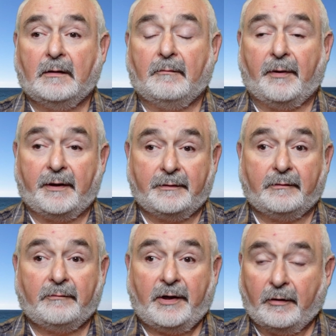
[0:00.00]
But
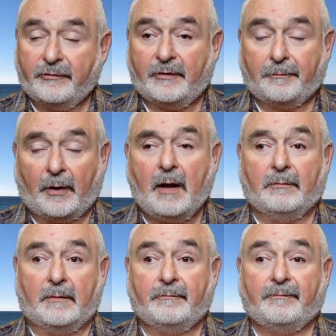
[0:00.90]
here's the
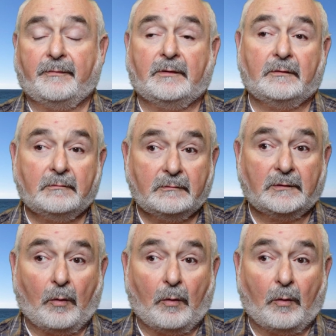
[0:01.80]
problem the